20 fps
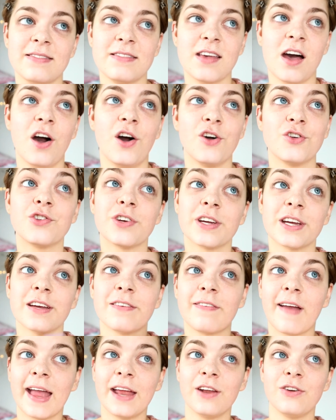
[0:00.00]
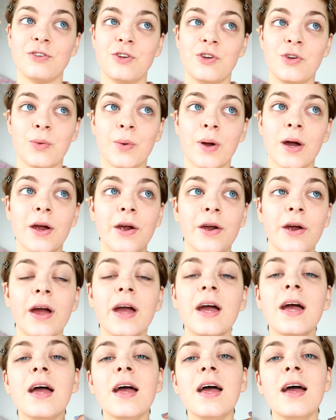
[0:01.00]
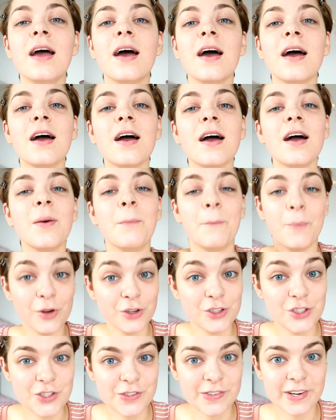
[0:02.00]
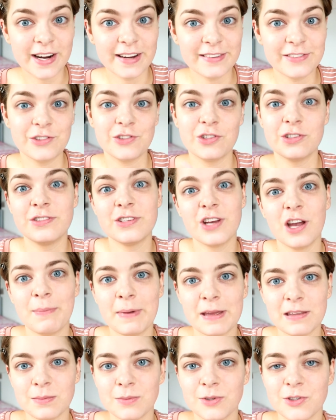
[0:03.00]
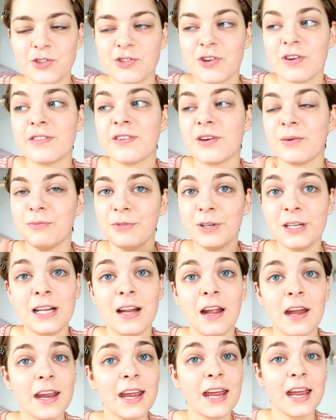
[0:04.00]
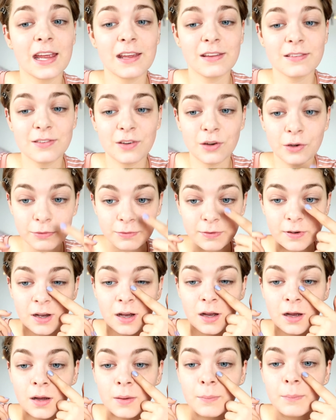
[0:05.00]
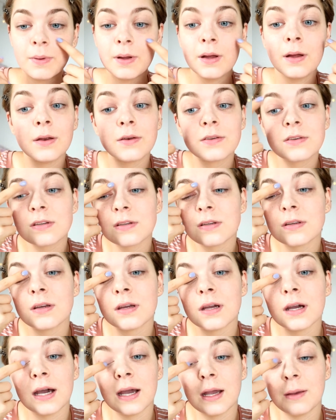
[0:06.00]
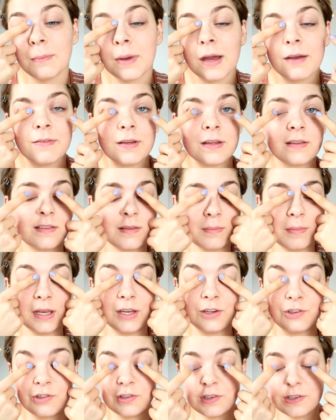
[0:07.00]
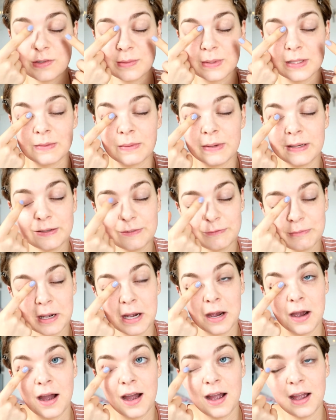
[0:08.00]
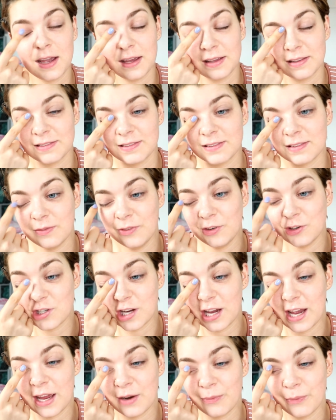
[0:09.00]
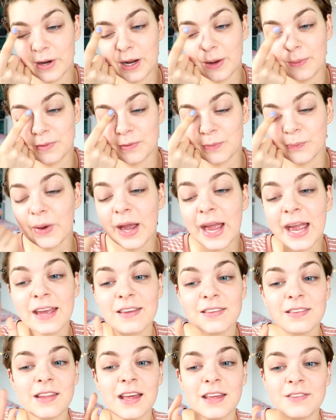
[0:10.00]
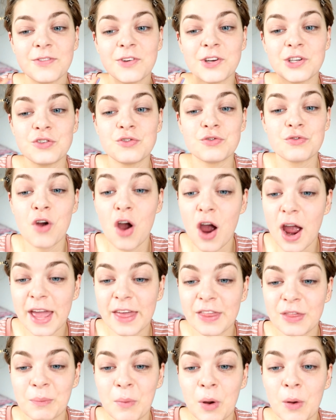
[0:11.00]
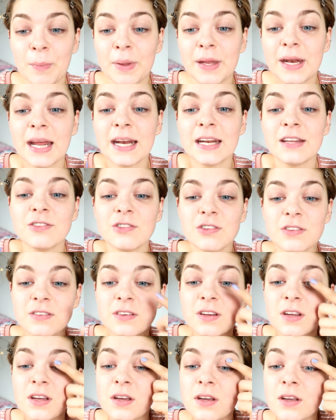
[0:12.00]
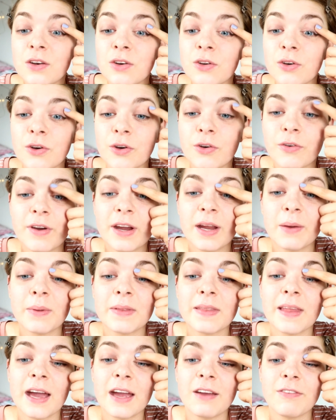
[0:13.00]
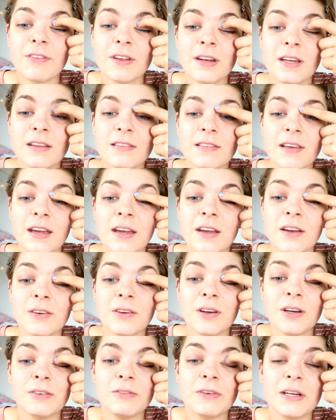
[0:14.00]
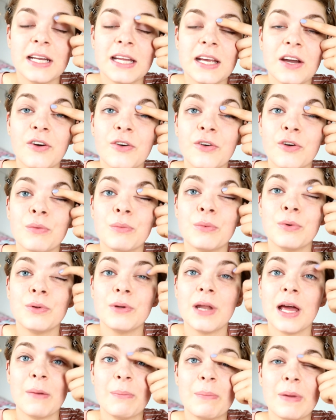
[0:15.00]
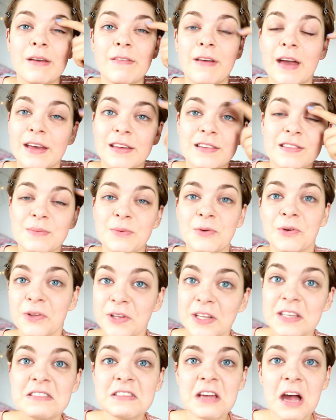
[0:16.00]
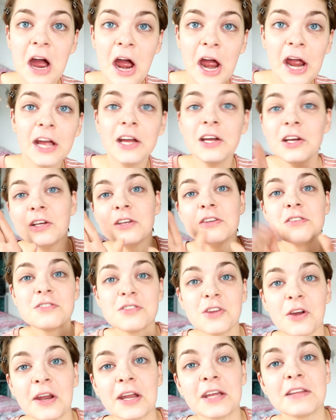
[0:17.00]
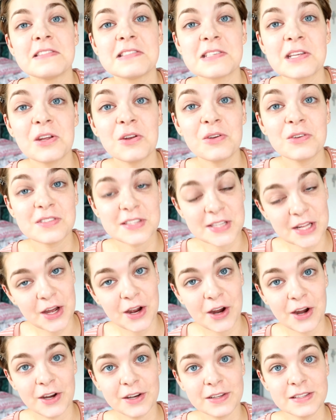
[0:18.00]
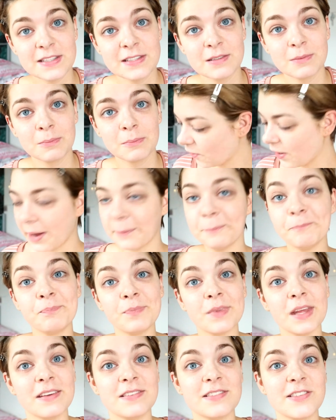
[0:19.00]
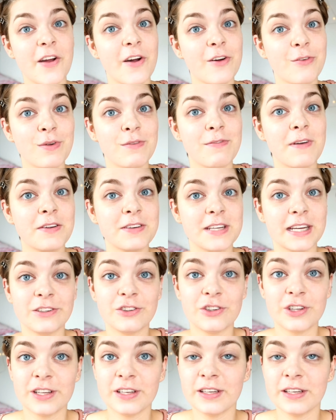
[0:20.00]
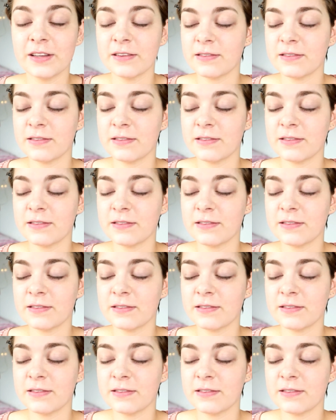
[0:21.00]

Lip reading: Tarte Drink of H2O moisturiser. It's a gel-based moisturiser. I'm really liking it so far, but I'm having some issues with one of my eyes, which I had when I was away, so that's very dry at the moment and it's just not agreeing with life, and there's like a really horrible like bit of eczema on this eye, so excuse those. So yeah, let's start off with foundation.